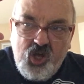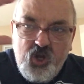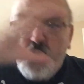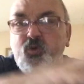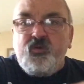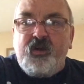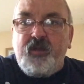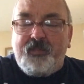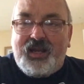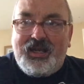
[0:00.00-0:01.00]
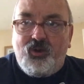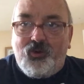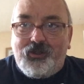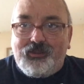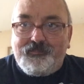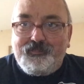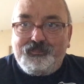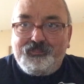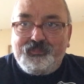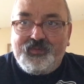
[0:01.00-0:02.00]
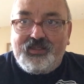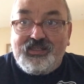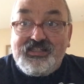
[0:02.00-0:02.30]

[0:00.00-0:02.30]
overpower. Yeah?